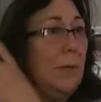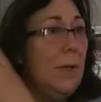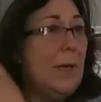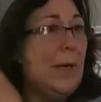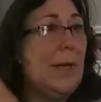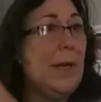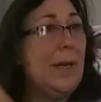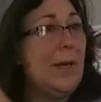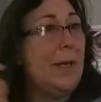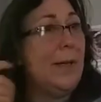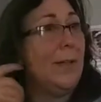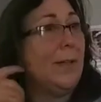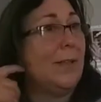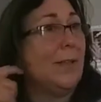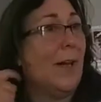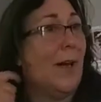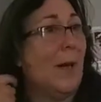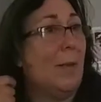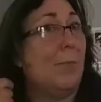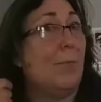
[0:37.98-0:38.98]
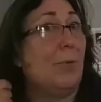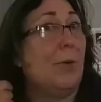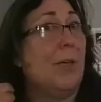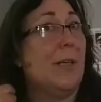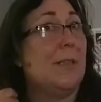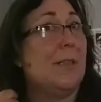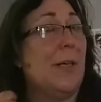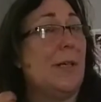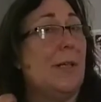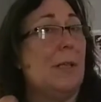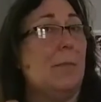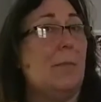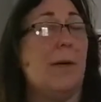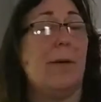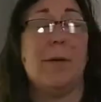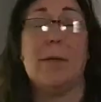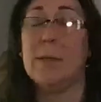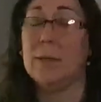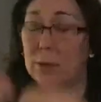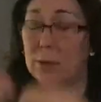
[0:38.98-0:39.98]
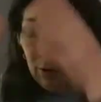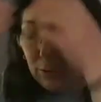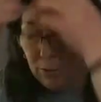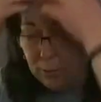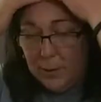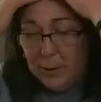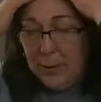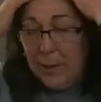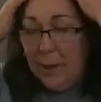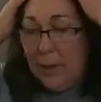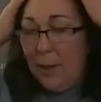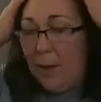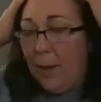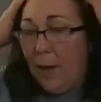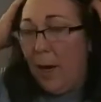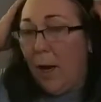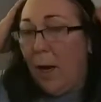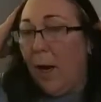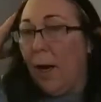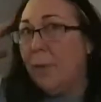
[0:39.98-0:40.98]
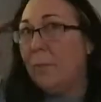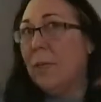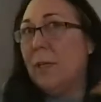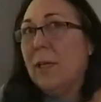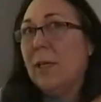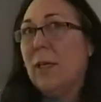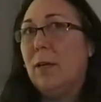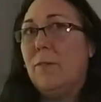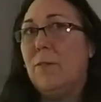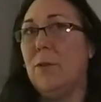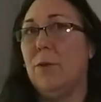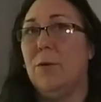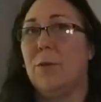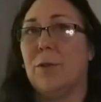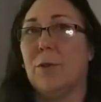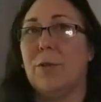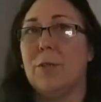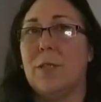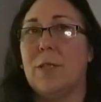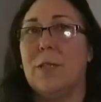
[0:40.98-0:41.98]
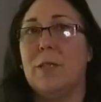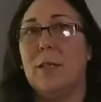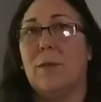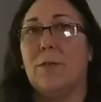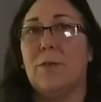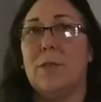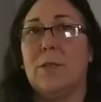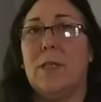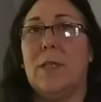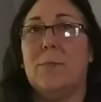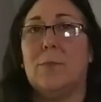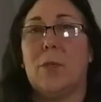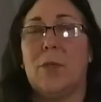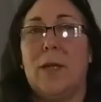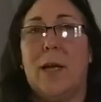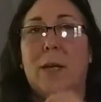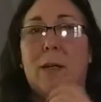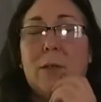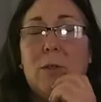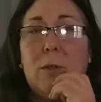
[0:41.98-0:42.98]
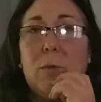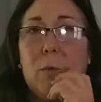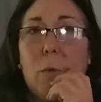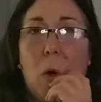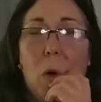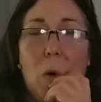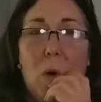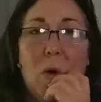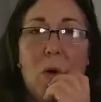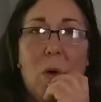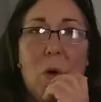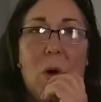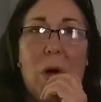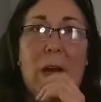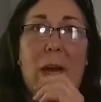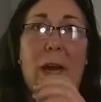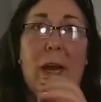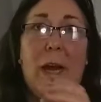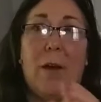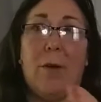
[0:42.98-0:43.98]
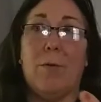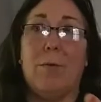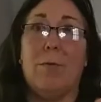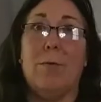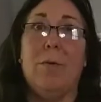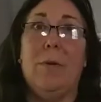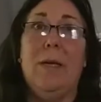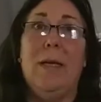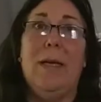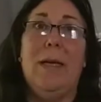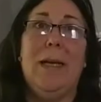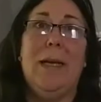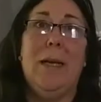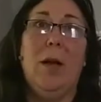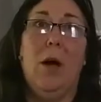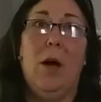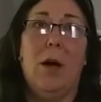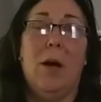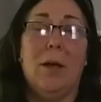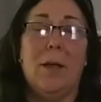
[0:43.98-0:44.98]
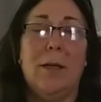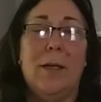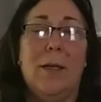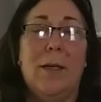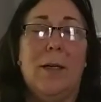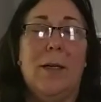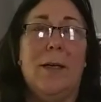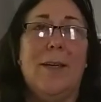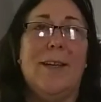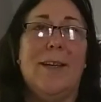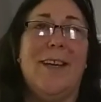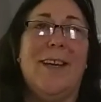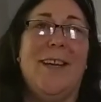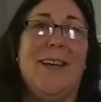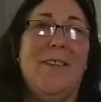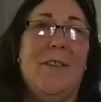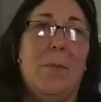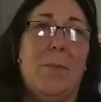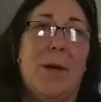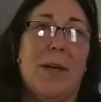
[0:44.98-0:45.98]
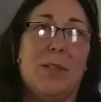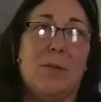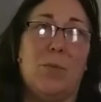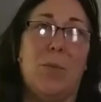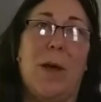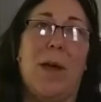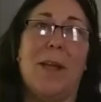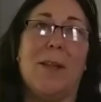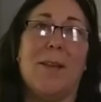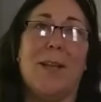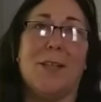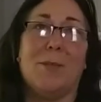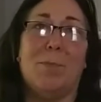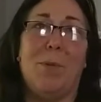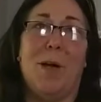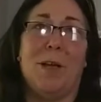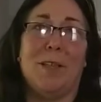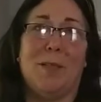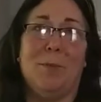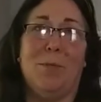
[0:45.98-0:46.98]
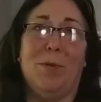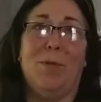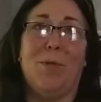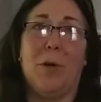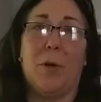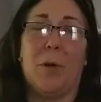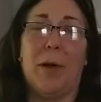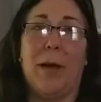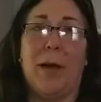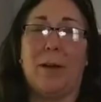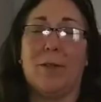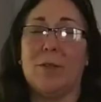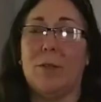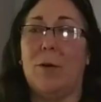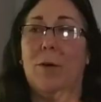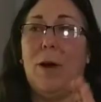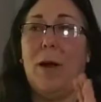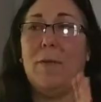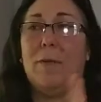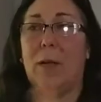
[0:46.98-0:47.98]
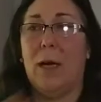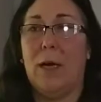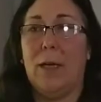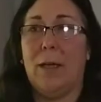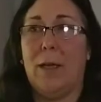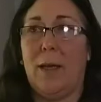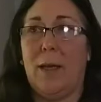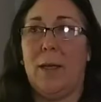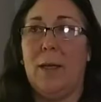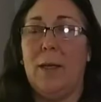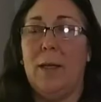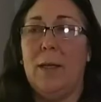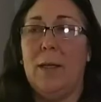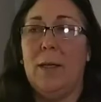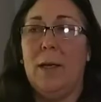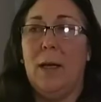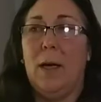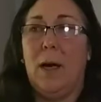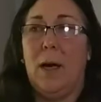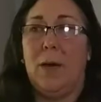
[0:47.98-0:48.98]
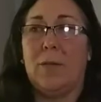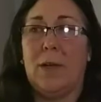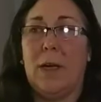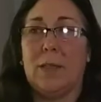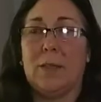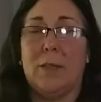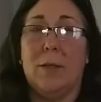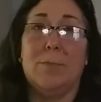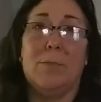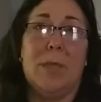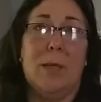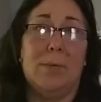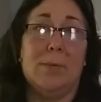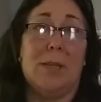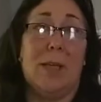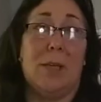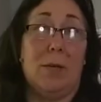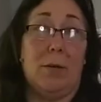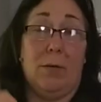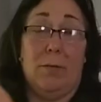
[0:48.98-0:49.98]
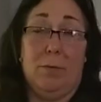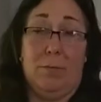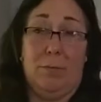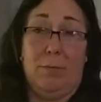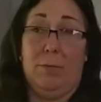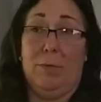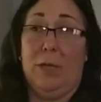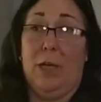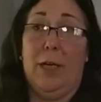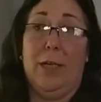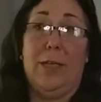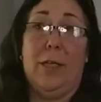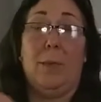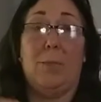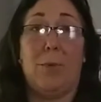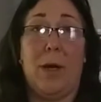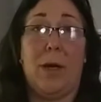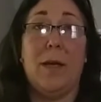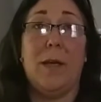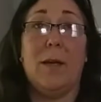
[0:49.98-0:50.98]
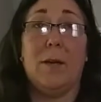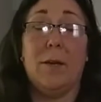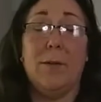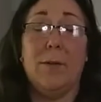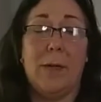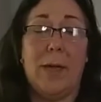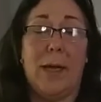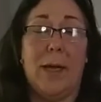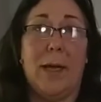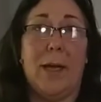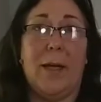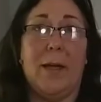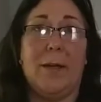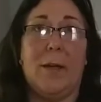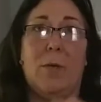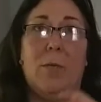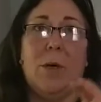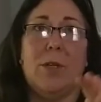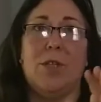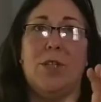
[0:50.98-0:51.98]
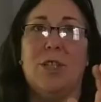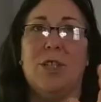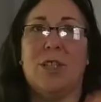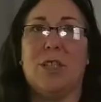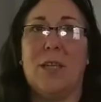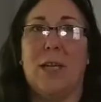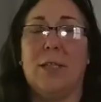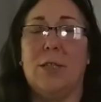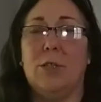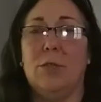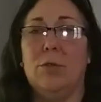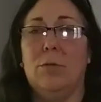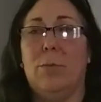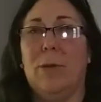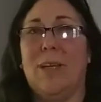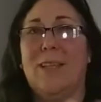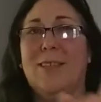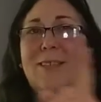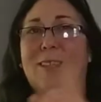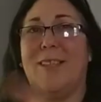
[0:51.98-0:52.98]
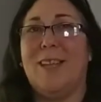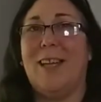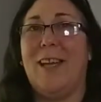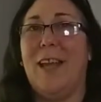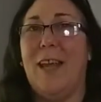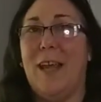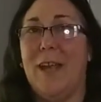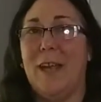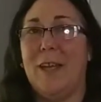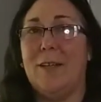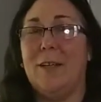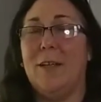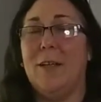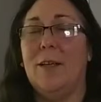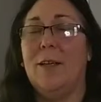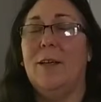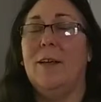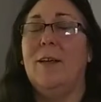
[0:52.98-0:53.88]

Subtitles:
And I'm pretty excited about it. So I'm going to give you 13 different tips on how to grow your hair really long in the best way that's possible for your hair. So I've got some tips that are lined up right here, and I want you to stay tuned because at the end